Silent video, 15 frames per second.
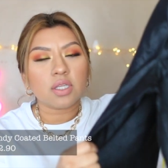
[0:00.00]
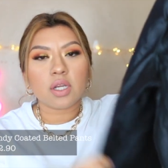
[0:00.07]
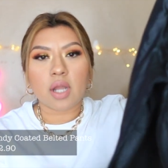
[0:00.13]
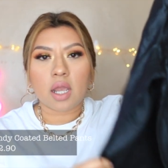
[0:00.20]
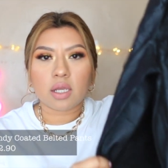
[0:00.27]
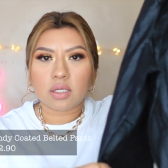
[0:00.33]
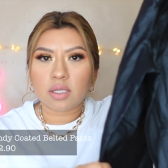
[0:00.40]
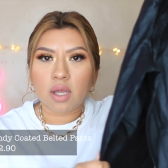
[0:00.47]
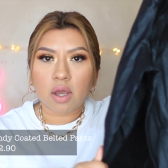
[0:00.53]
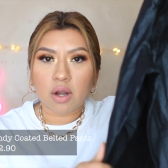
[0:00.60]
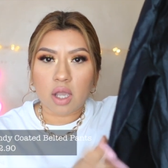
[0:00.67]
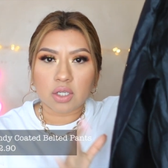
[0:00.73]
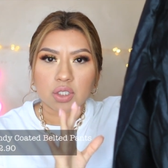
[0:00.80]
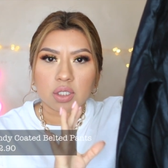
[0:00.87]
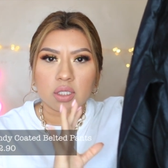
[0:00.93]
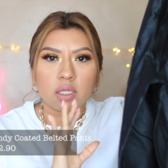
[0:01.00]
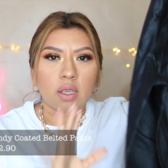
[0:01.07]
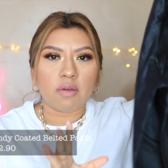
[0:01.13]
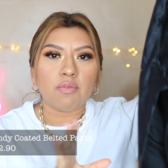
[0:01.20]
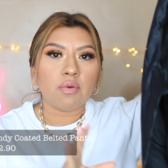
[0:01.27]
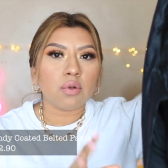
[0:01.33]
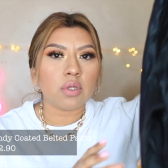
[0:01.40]
are not actually
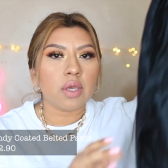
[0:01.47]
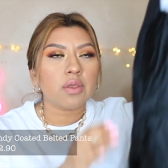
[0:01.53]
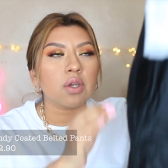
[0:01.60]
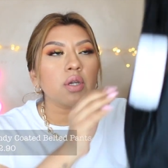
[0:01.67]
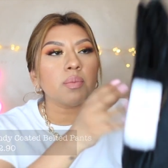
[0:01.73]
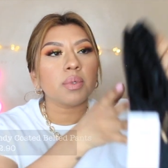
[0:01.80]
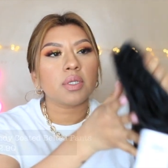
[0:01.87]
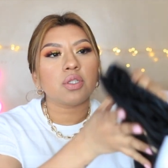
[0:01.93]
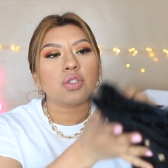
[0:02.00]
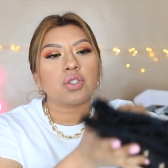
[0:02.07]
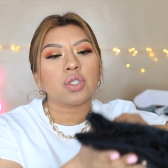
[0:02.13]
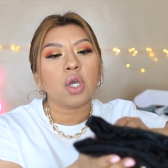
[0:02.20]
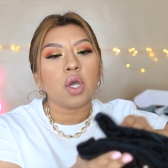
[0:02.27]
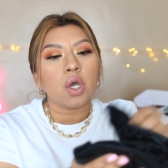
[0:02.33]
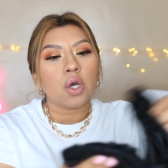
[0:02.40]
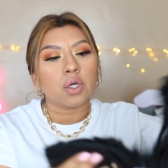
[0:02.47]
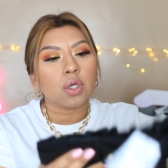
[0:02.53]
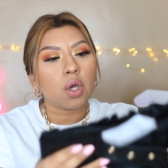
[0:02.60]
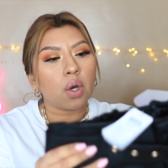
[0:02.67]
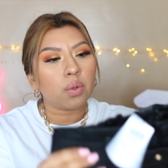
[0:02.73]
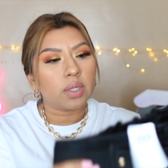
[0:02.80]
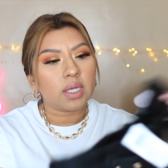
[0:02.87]
like full leather but just
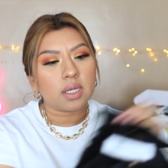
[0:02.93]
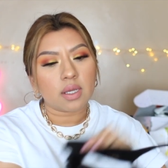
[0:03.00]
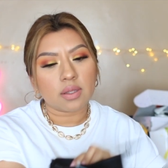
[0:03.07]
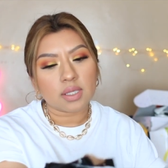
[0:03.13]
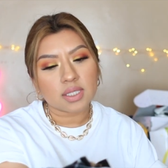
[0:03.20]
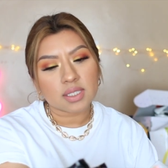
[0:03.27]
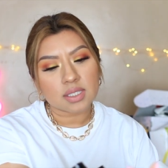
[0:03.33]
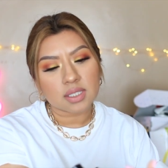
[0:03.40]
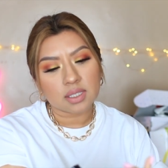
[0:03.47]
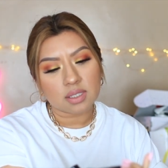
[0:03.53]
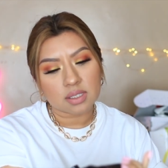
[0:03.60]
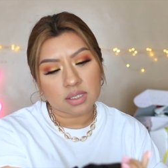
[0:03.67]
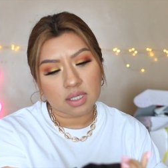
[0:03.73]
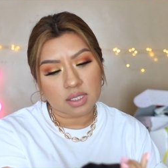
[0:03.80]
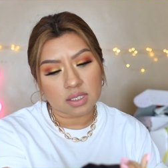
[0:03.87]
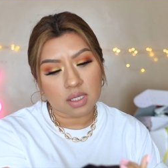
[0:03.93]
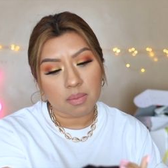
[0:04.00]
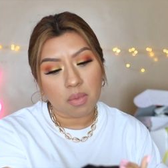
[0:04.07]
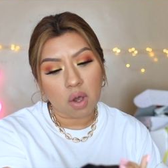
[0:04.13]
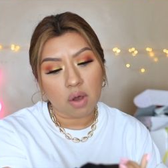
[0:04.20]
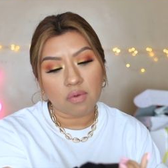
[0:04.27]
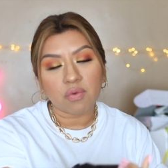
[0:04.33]
coated. This is in the size
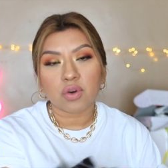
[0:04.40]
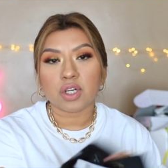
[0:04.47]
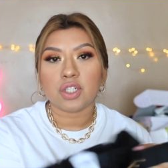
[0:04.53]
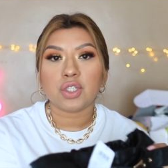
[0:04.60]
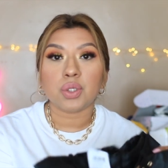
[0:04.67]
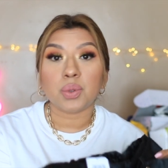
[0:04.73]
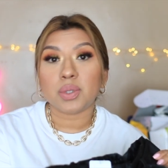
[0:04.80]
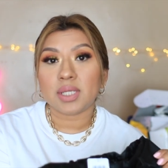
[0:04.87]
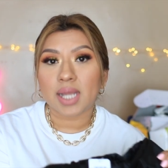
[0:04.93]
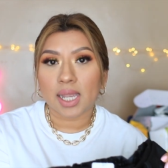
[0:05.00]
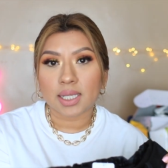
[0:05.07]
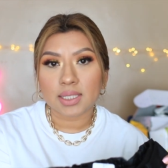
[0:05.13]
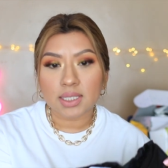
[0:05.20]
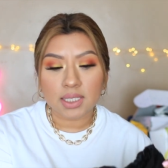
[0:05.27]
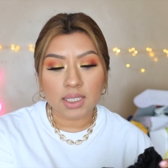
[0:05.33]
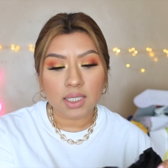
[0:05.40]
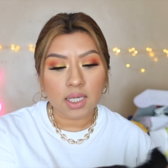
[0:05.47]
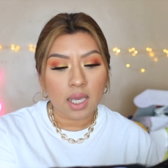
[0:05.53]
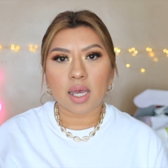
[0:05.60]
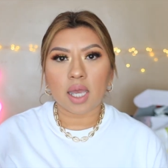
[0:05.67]
small 42 90.